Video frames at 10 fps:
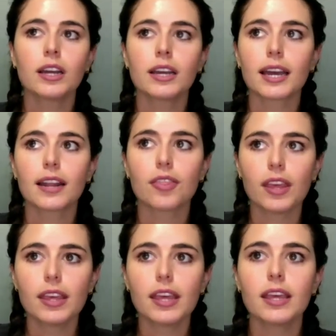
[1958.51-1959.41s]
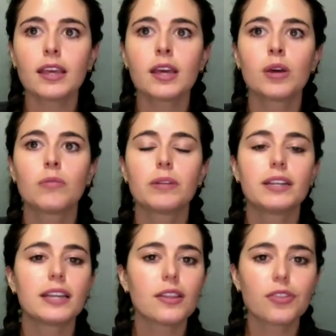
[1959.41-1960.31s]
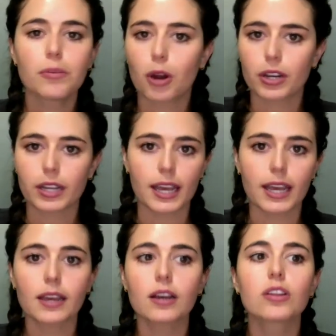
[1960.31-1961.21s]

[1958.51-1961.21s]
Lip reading: kind of thinking beneath the marketing,